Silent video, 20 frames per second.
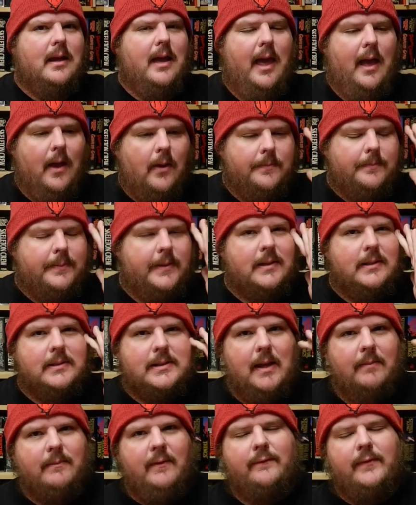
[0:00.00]
help
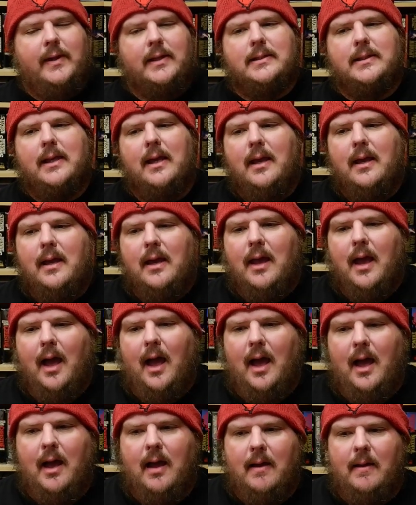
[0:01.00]
some of it.
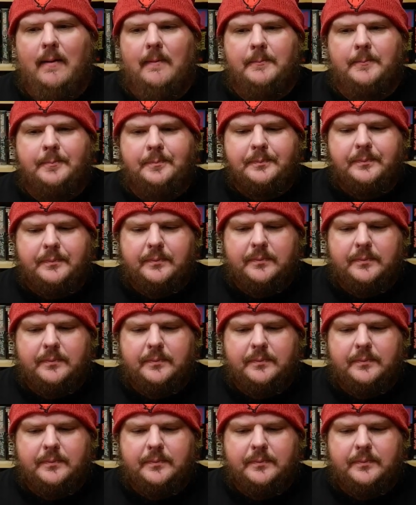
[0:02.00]
Um,